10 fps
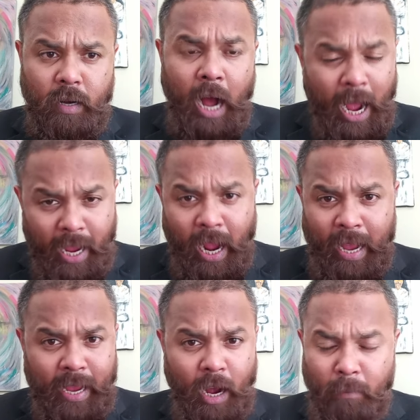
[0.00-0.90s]
I,
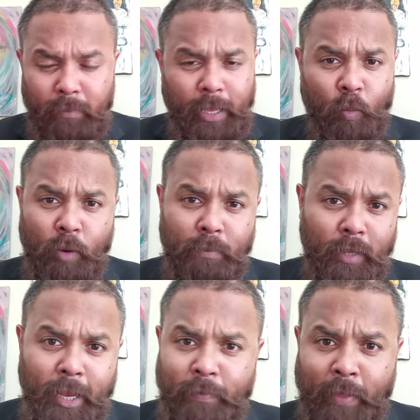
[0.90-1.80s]
I humbly would
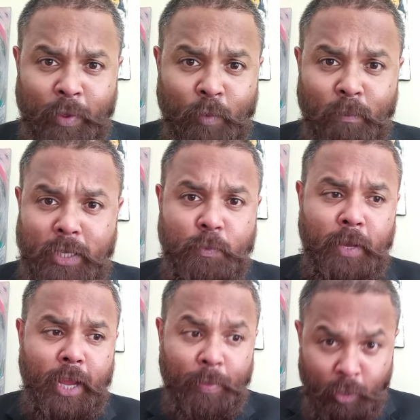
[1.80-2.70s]
believe that there must
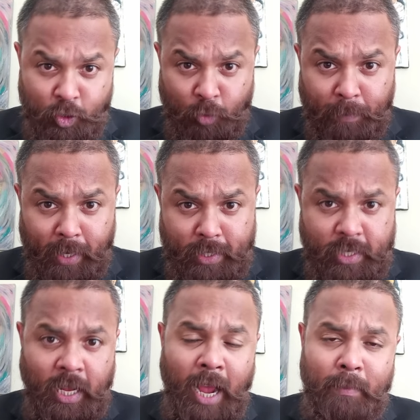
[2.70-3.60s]
be and there should be a
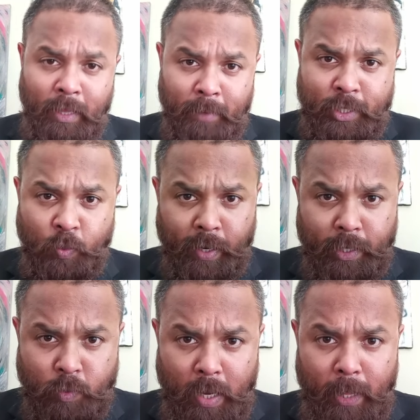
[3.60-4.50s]
time limit to it
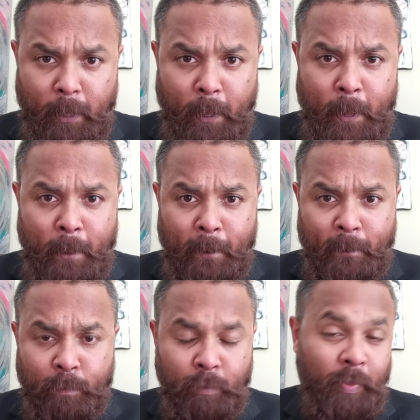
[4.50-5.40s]
as well.
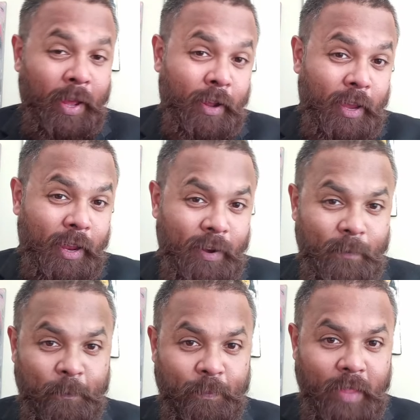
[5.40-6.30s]
But then again,
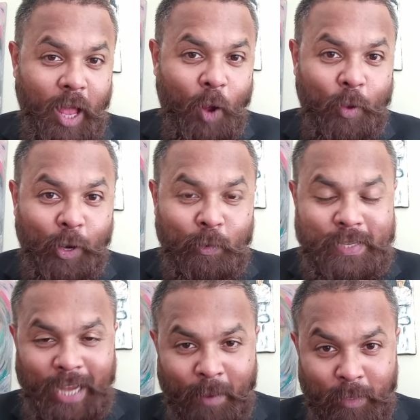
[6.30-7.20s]
how can you
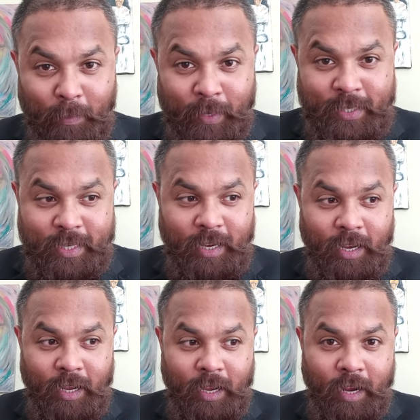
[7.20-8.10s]
time limit
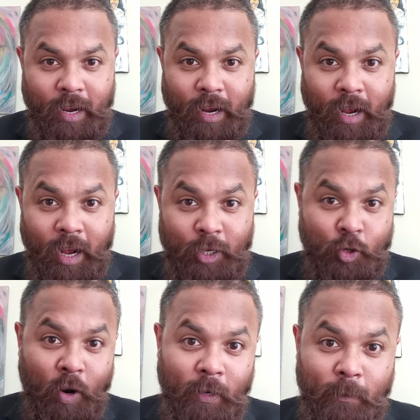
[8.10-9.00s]
a
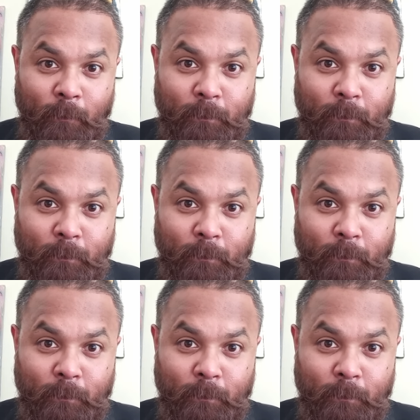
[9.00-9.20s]
drug